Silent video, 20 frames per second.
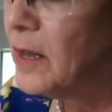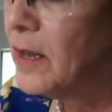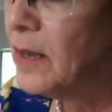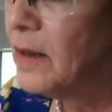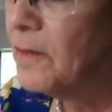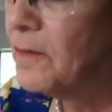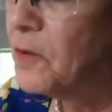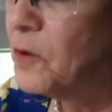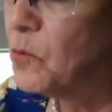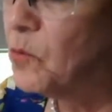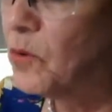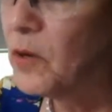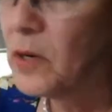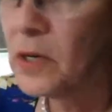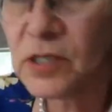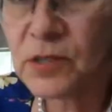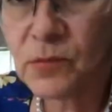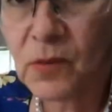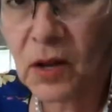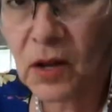if you want
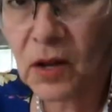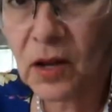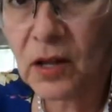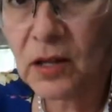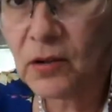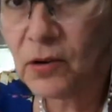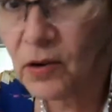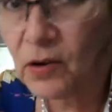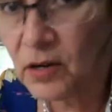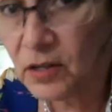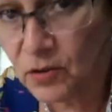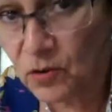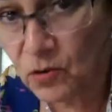a small or a